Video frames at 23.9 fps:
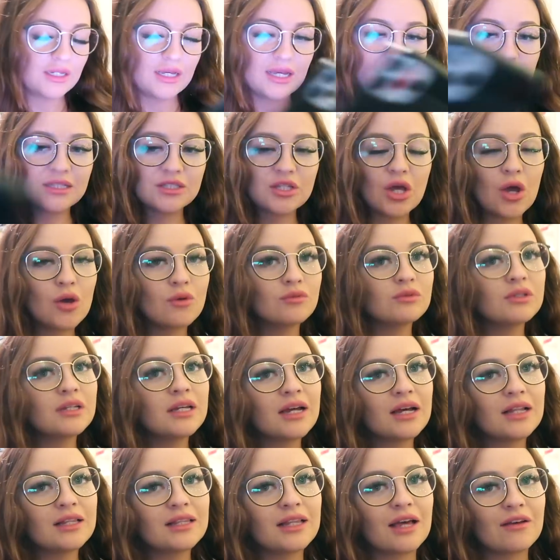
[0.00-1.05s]
It's only
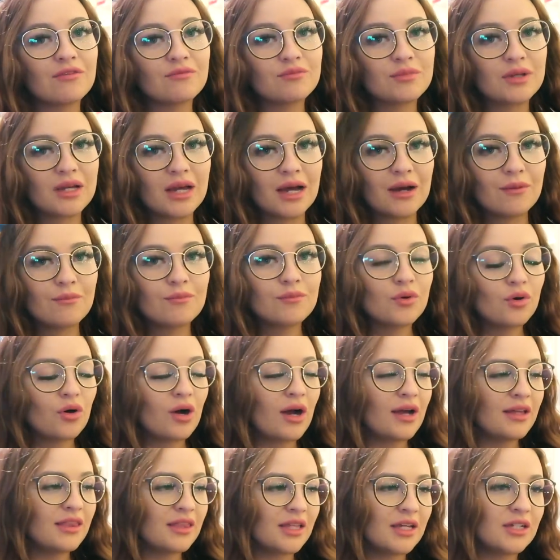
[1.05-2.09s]
11 p.m, but
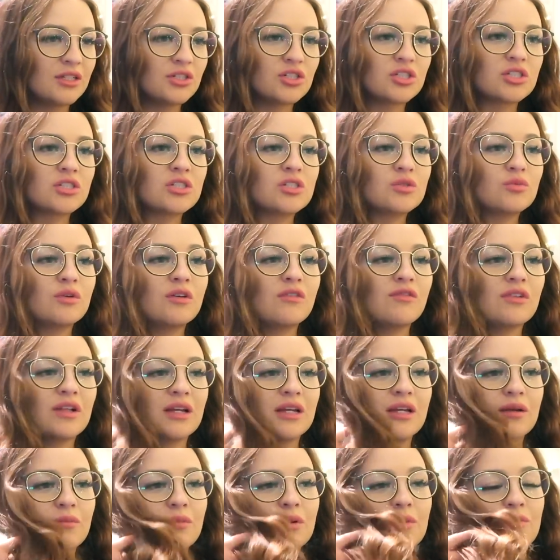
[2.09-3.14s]
I think just cause we've
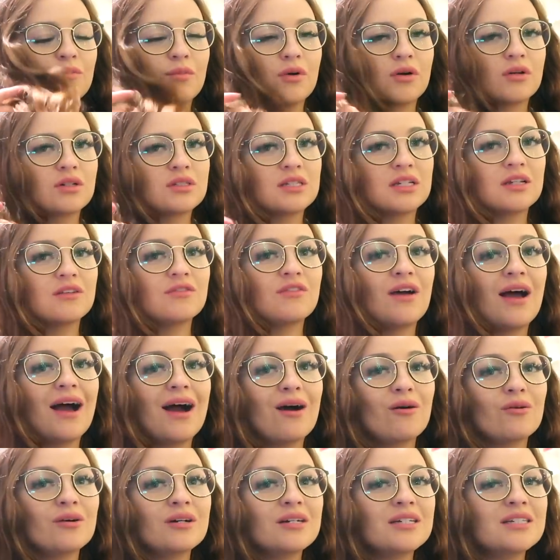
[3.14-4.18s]
like been boxing for
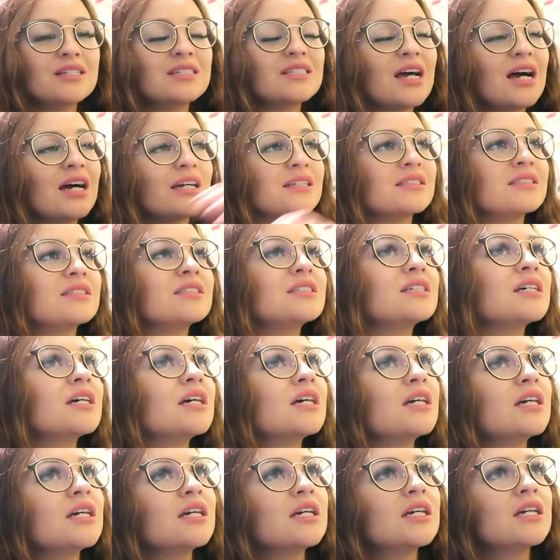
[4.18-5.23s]
hours and
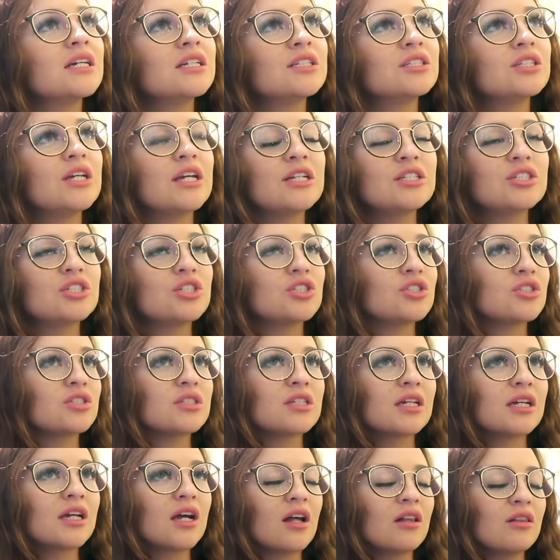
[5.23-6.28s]
it's just
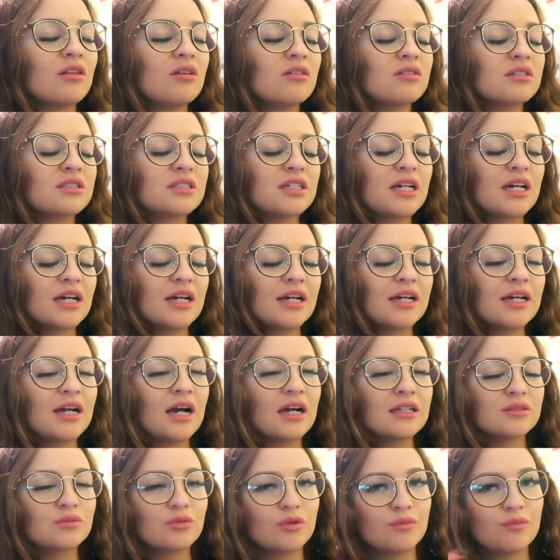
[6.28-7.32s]
like a long day
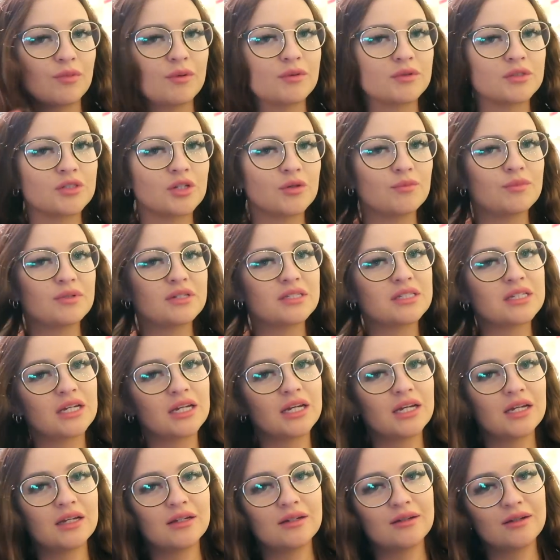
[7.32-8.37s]
and we've been so
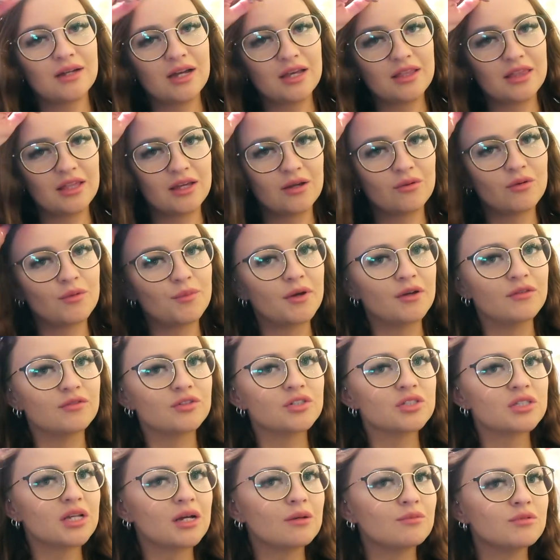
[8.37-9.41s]
busy, I think we're both
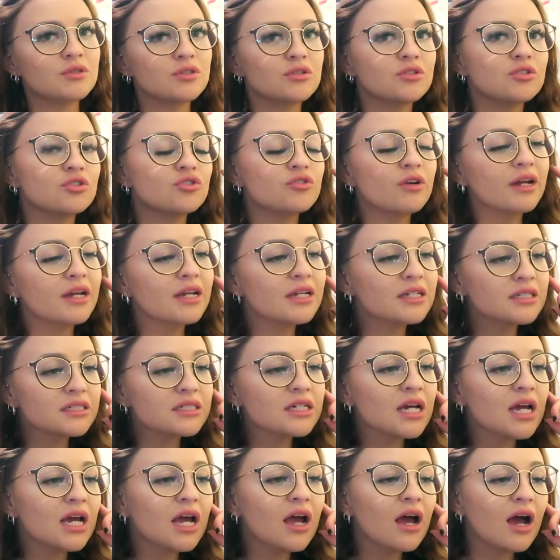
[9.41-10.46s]
just absolutely drained.
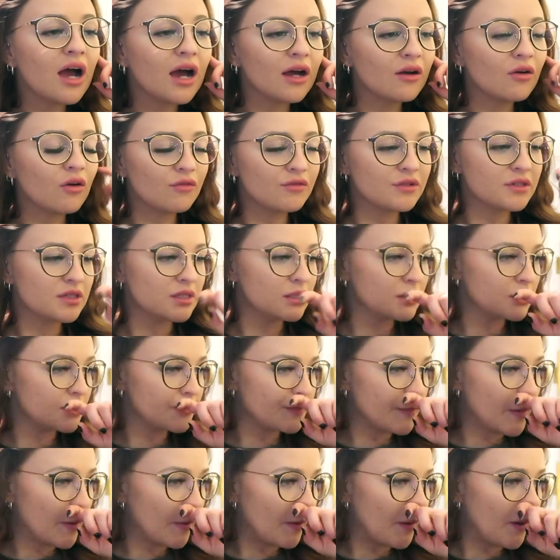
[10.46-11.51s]
And obviously
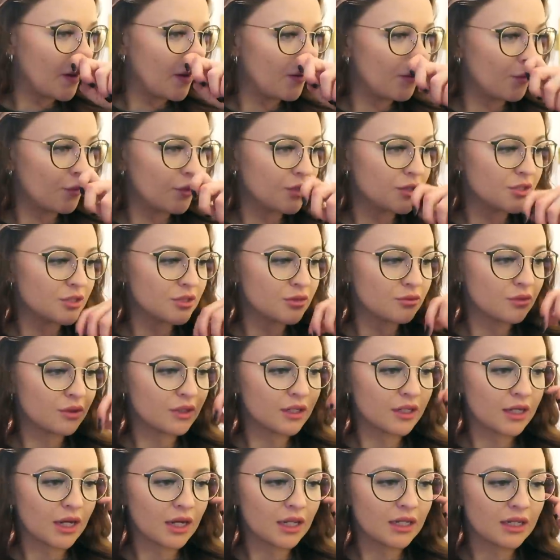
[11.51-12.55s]
tomorrow we do want
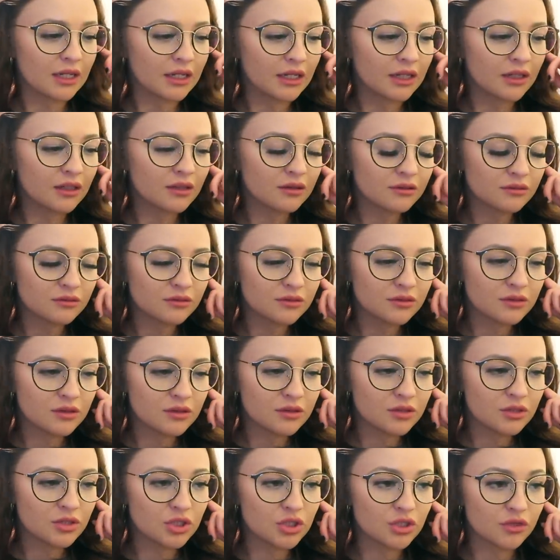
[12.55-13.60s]
to get like
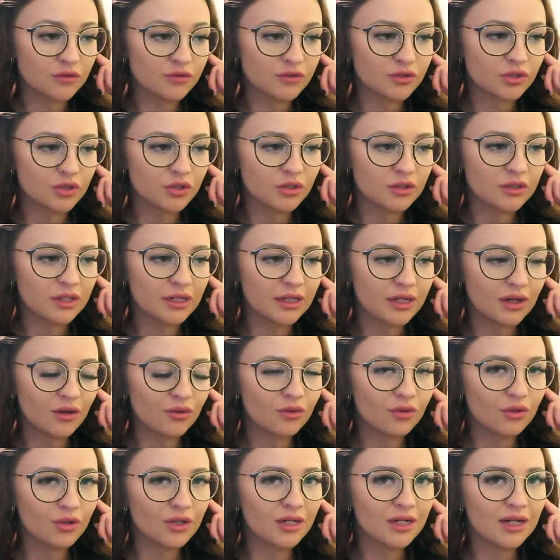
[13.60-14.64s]
stuff done and get
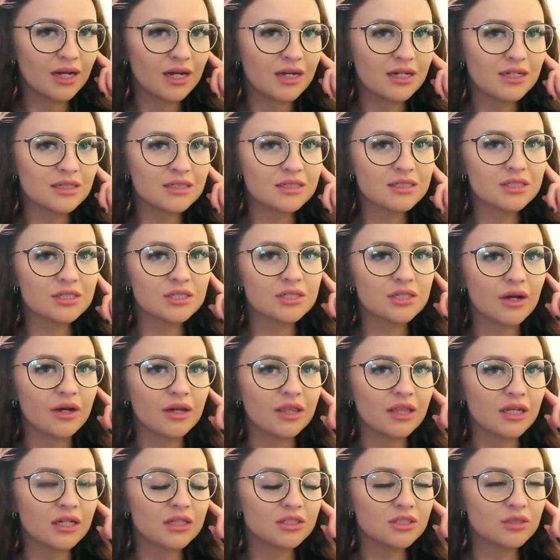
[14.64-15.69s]
organized, so I
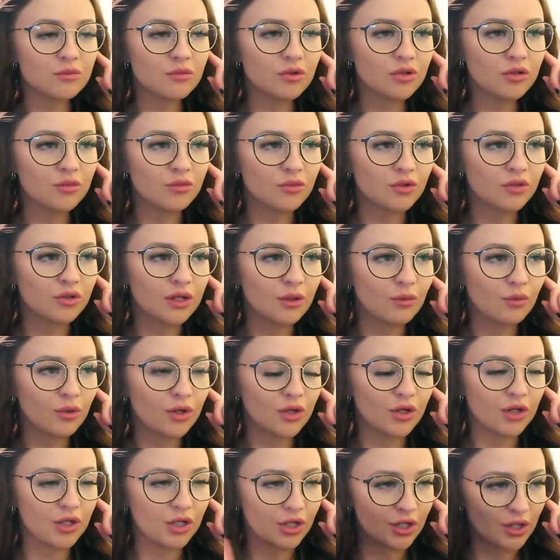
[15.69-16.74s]
think tomorrow morning we're
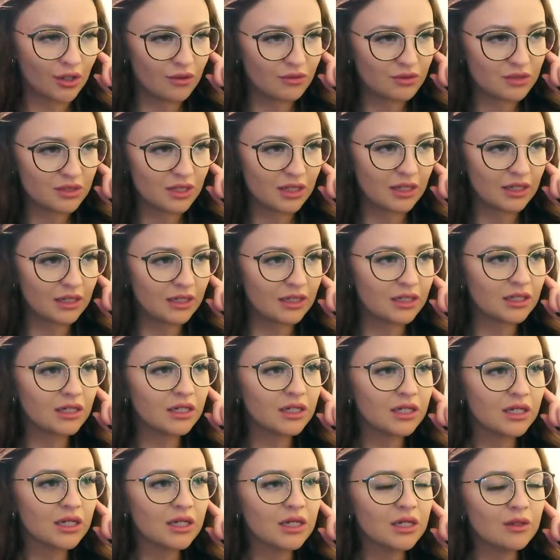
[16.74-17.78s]
gonna go to like
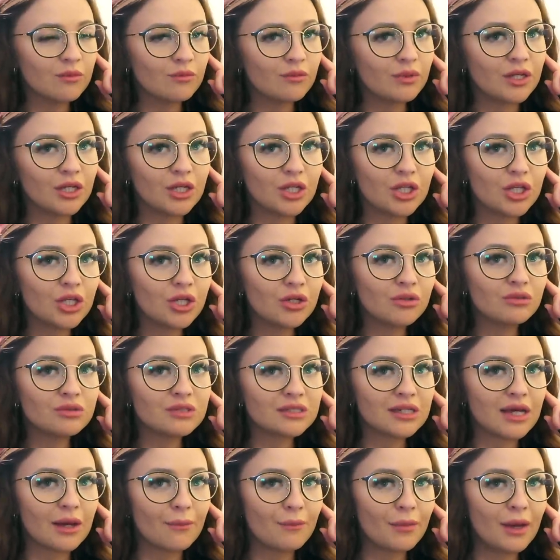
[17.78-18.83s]
B&Q
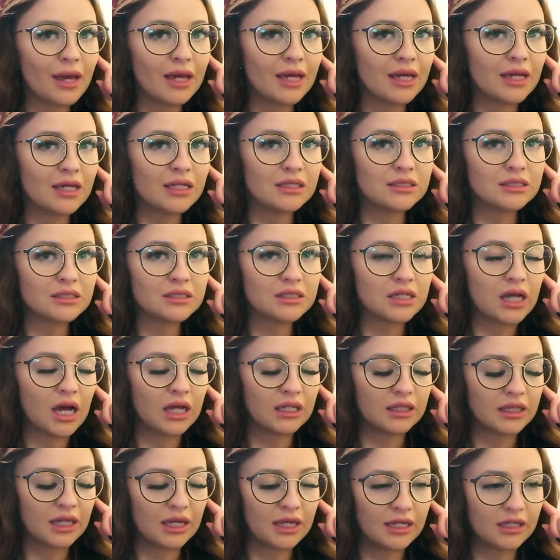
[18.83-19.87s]
to get paint
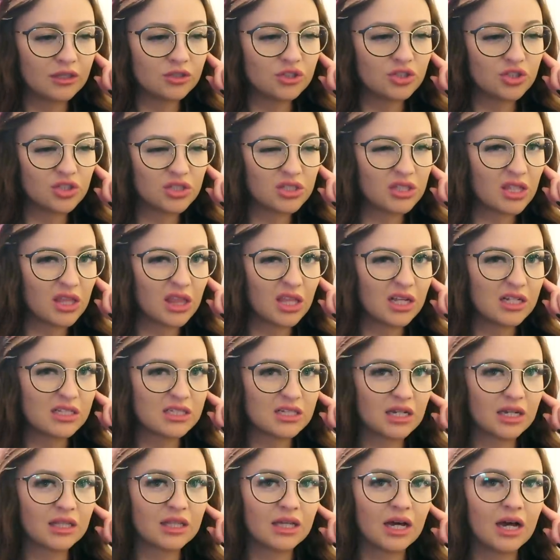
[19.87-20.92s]
and like just things
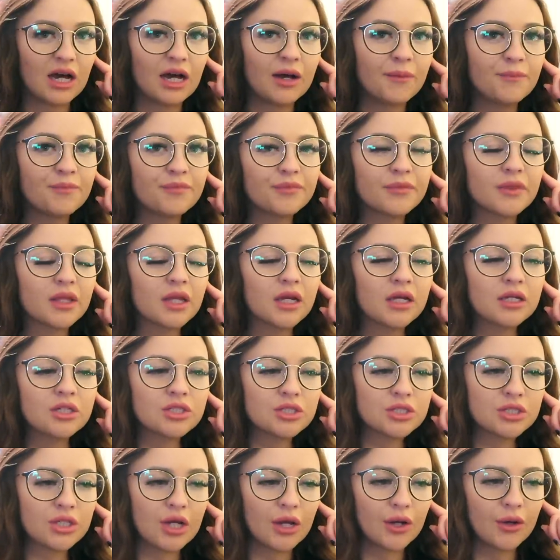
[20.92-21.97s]
like that.
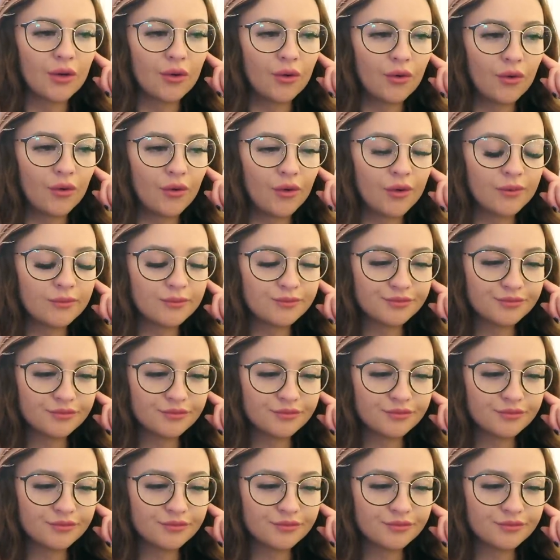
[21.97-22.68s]
So